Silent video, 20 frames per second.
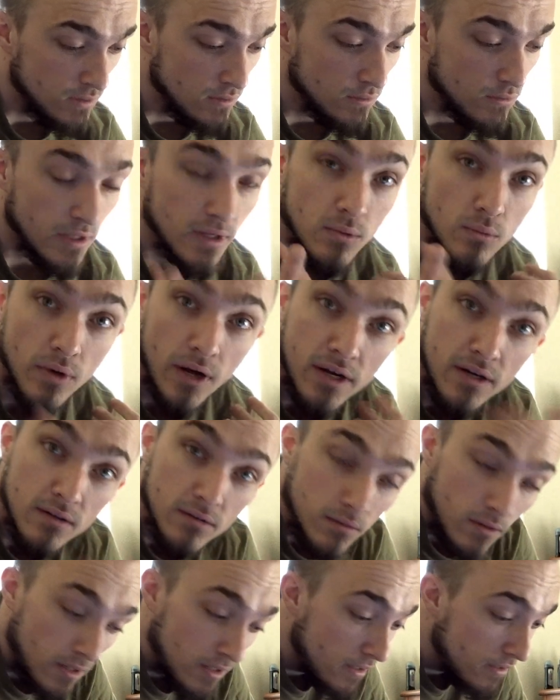like I
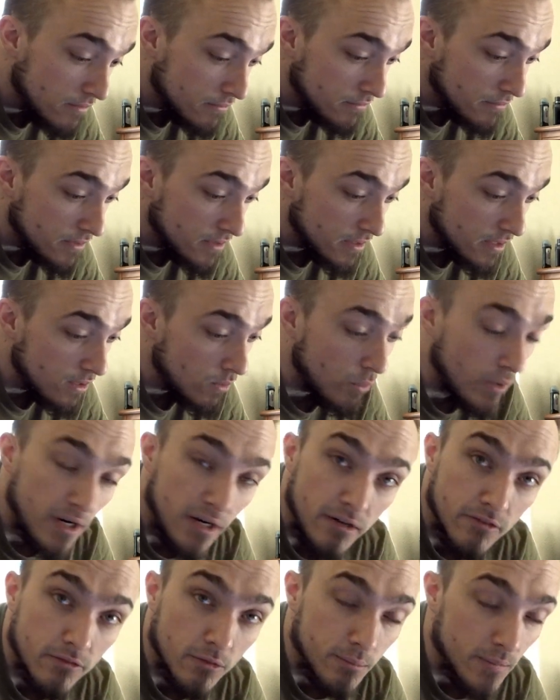didn't really like
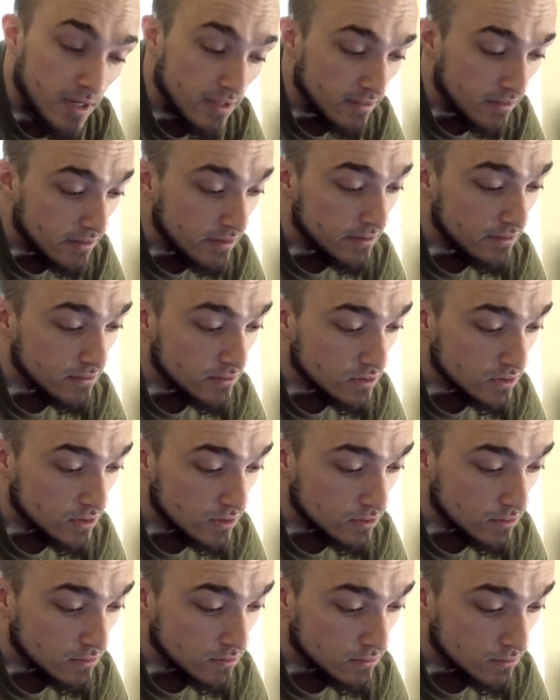waiting for my thing.
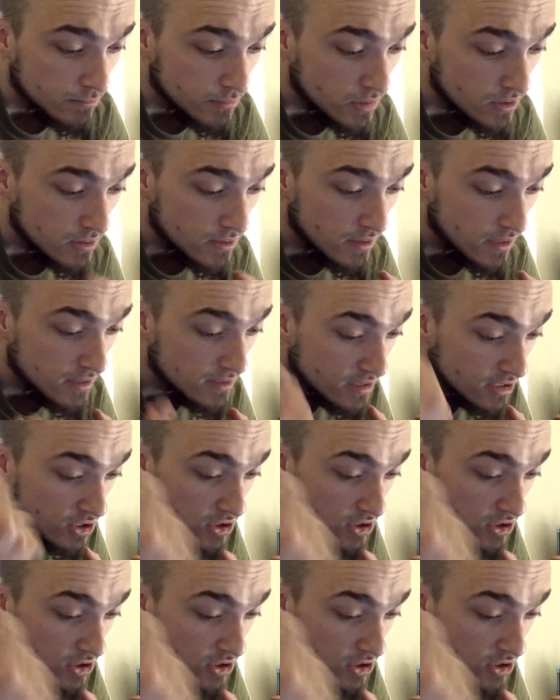So, but as I